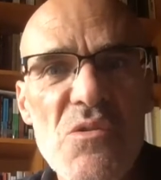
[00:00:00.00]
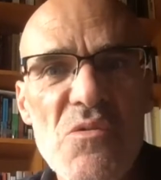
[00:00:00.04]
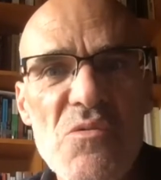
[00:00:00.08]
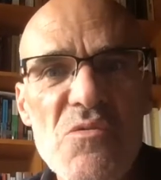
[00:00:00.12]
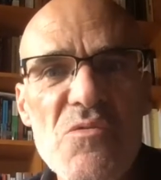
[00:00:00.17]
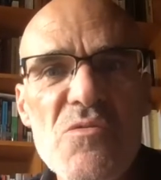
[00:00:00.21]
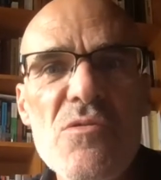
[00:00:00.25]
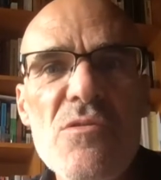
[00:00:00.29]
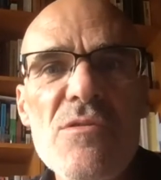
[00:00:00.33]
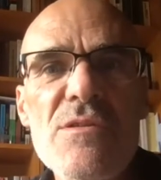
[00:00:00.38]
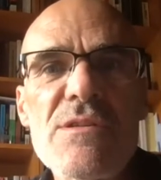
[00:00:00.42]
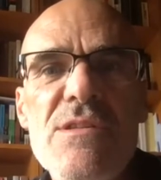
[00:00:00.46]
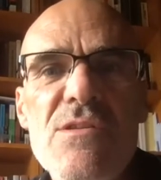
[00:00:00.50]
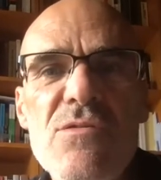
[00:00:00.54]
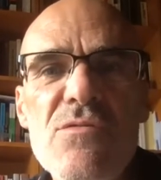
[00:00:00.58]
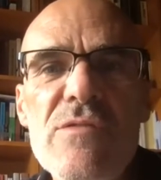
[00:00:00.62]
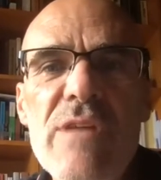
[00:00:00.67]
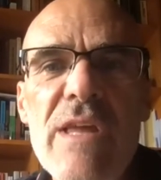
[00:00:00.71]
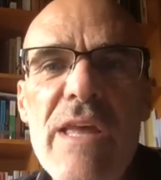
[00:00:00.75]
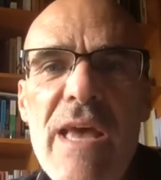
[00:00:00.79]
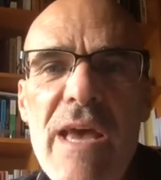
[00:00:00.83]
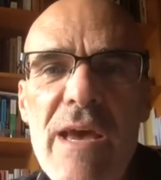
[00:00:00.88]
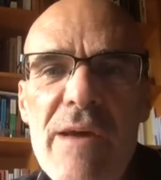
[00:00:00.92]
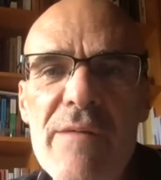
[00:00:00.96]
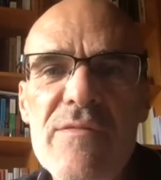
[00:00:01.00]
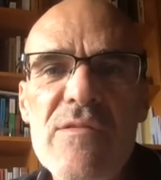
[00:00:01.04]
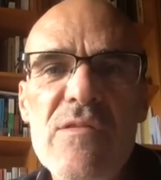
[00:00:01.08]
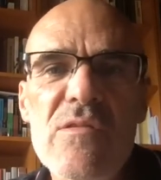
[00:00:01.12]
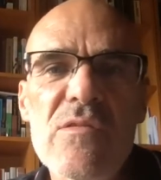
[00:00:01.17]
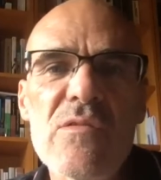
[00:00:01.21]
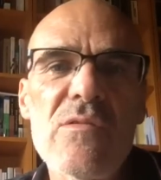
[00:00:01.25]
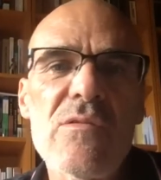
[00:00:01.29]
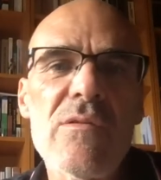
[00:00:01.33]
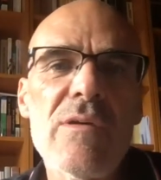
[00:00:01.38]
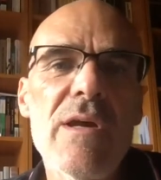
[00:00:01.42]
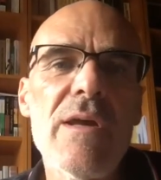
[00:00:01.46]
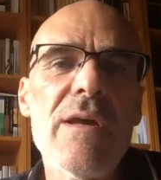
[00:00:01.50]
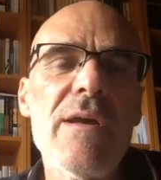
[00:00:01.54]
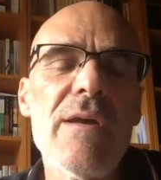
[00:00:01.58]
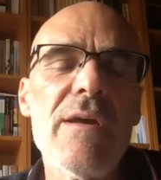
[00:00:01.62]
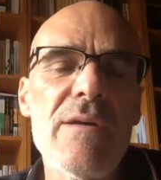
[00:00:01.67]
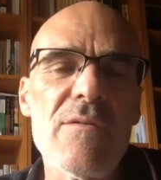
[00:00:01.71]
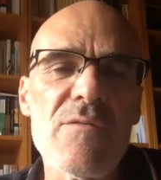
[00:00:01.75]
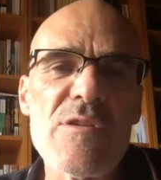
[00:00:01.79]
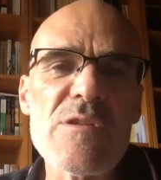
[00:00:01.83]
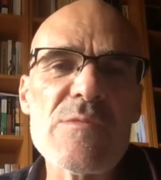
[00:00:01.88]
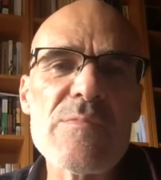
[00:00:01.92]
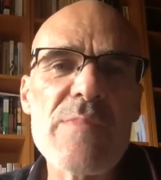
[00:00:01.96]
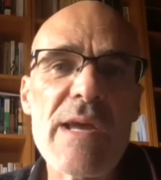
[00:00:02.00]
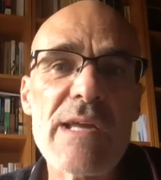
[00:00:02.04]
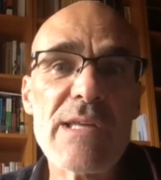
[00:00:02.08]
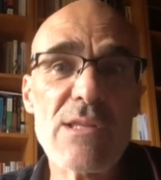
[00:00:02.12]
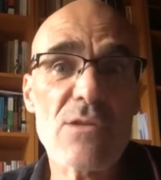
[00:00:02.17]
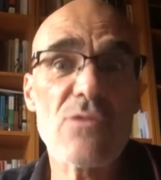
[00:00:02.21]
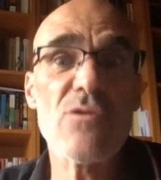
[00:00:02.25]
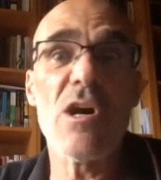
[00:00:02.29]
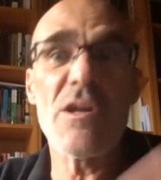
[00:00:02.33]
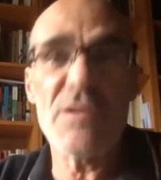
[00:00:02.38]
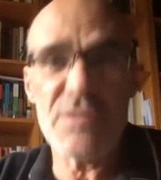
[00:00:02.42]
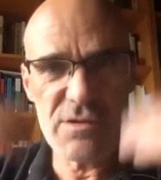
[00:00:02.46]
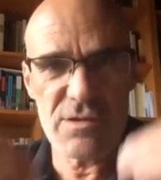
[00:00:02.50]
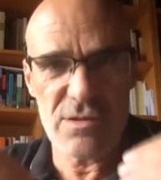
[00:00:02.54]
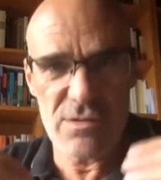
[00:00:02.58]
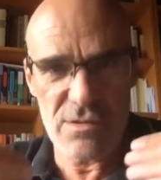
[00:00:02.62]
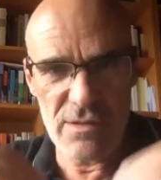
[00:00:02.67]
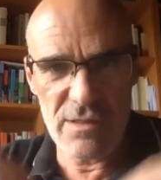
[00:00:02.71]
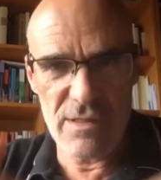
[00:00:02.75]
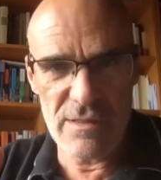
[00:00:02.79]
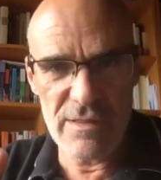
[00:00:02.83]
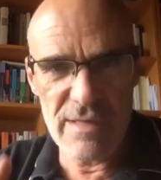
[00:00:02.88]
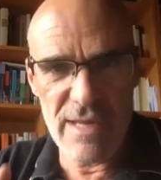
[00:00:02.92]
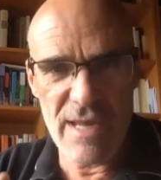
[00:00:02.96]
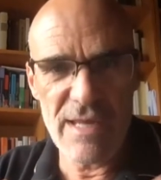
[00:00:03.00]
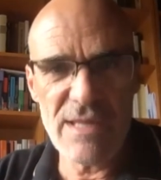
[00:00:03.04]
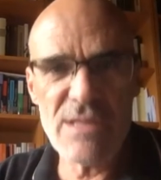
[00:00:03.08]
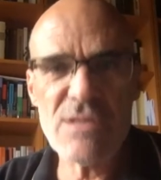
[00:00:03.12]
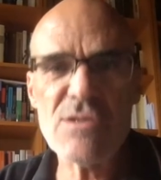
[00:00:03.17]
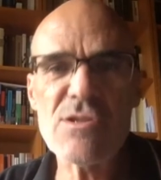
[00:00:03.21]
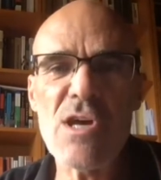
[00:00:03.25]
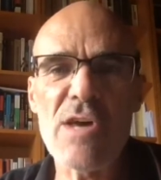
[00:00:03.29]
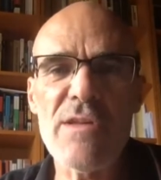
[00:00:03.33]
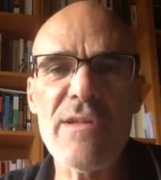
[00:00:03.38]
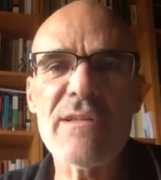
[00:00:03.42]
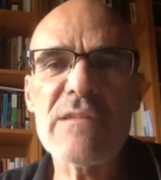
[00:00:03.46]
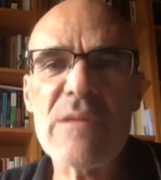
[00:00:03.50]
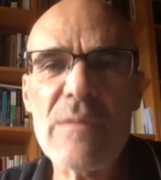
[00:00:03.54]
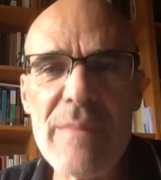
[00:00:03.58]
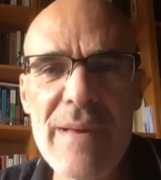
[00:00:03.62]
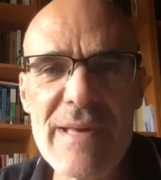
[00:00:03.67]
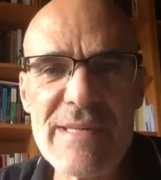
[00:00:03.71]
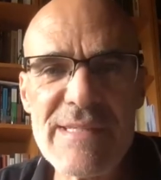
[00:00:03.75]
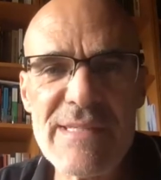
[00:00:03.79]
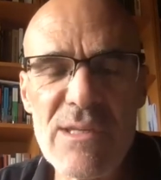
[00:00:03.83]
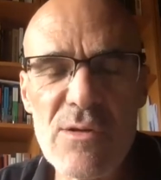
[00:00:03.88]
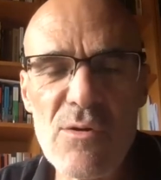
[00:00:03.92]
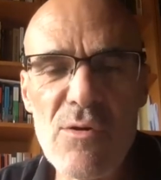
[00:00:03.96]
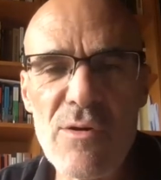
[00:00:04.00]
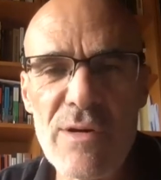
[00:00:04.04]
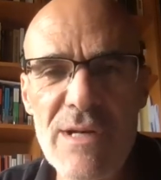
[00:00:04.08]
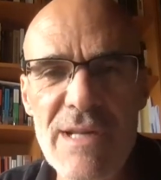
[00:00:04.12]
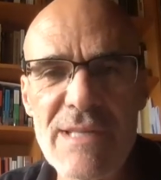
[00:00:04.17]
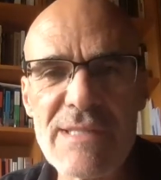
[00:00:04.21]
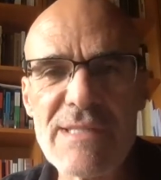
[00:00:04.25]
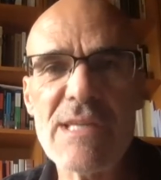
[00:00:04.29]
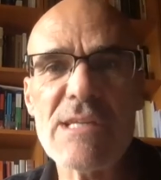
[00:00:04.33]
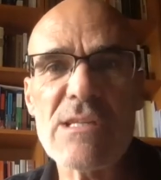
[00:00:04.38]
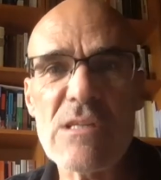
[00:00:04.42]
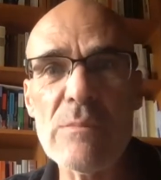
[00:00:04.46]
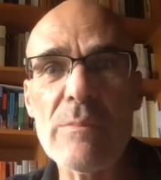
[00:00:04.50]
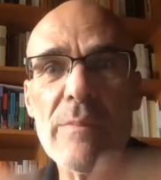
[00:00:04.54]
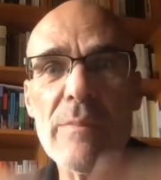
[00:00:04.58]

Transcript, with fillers: rules do they have to respect, not in their internal domestic organization,